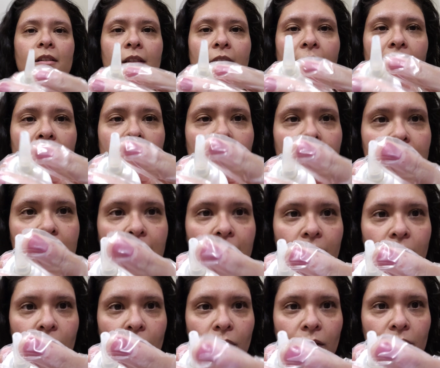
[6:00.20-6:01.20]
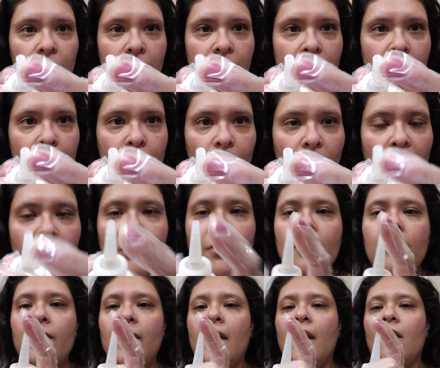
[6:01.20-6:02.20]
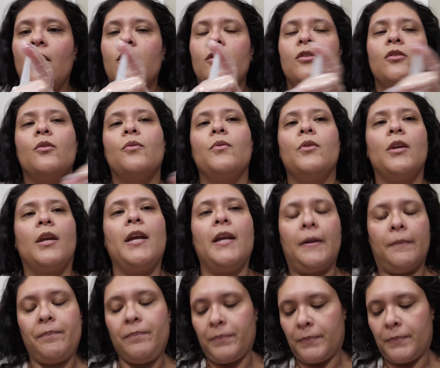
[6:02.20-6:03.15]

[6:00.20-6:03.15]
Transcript: get this little tip off of here so you can.